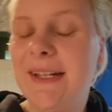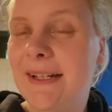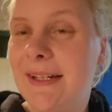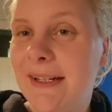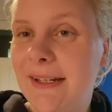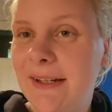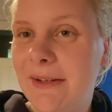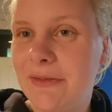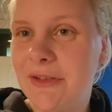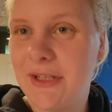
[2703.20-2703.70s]
I didn't
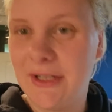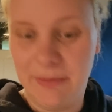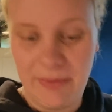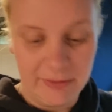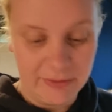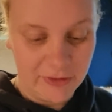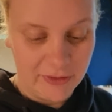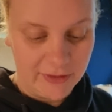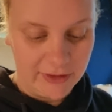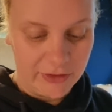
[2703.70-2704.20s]
have chili paper,
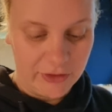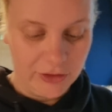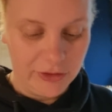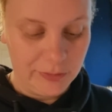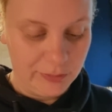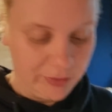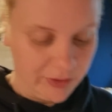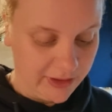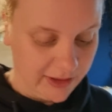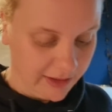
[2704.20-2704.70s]
so I just
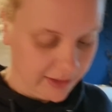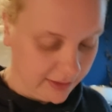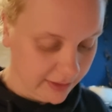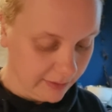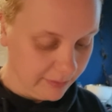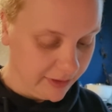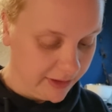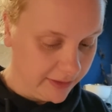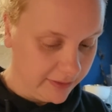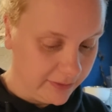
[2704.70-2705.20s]
put in a
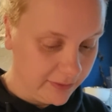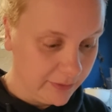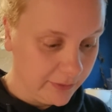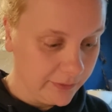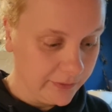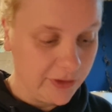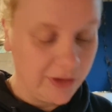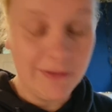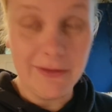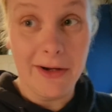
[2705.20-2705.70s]
bit of
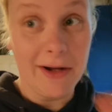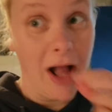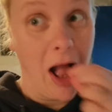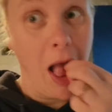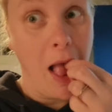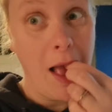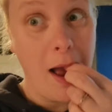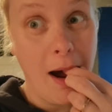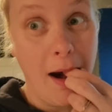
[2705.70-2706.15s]
sriracha.